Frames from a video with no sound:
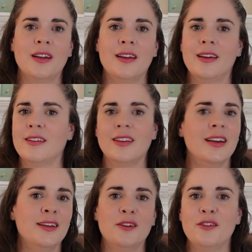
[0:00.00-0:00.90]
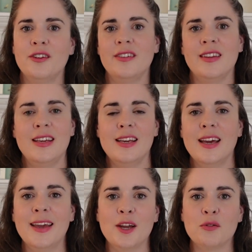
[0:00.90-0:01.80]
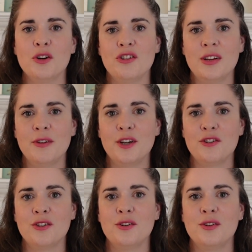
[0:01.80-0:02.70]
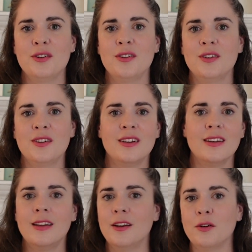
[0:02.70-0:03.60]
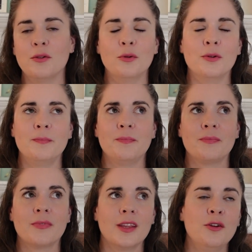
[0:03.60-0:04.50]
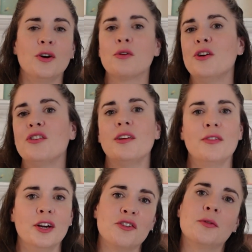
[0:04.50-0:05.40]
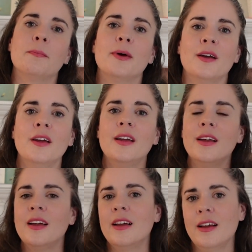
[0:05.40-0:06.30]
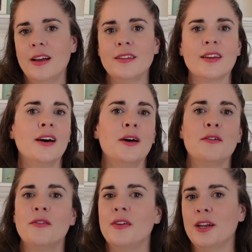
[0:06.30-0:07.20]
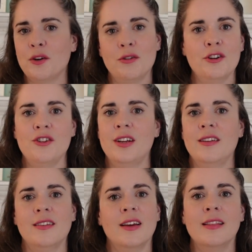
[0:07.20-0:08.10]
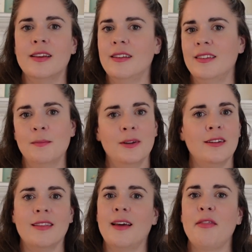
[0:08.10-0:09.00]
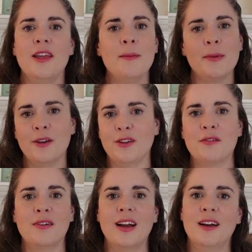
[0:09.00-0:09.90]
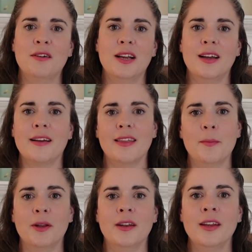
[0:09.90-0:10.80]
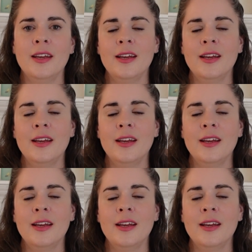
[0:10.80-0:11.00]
excited to see a crochet version, you know, or not a crochet version, but a scarf in a crochet design that is similar to that theme, because I really like them.